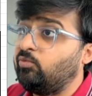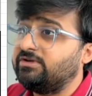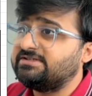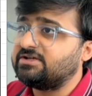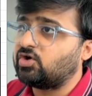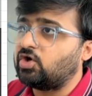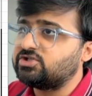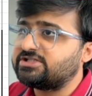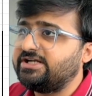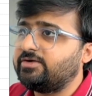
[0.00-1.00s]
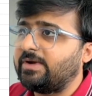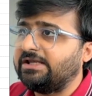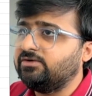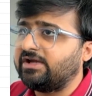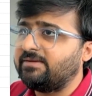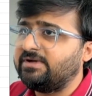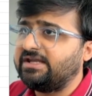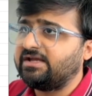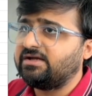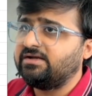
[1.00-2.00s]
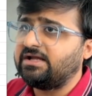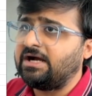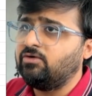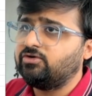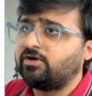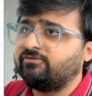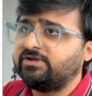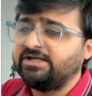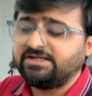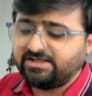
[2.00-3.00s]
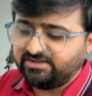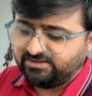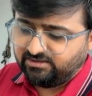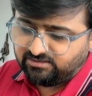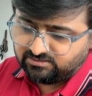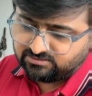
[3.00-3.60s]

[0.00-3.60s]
which is a constant value, can be taken out of the integral.